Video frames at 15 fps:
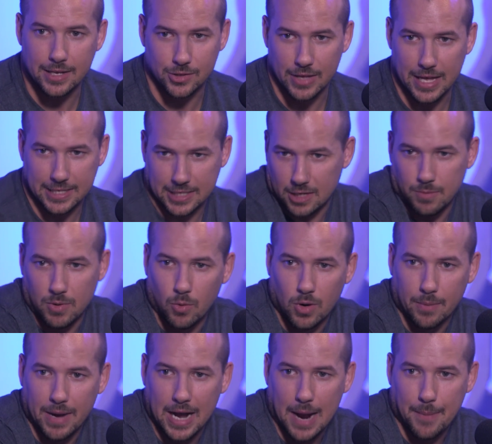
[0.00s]
and so that's gonna be one
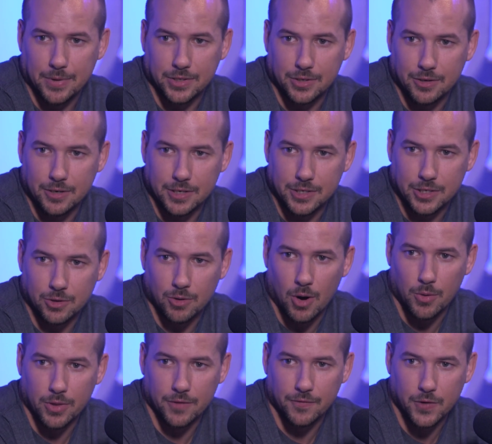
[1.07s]
of my opportunities to
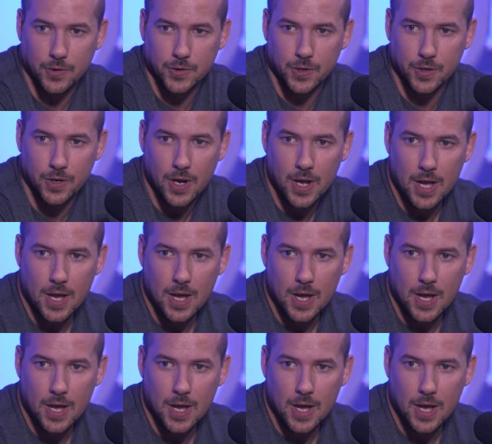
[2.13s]
grow in the future.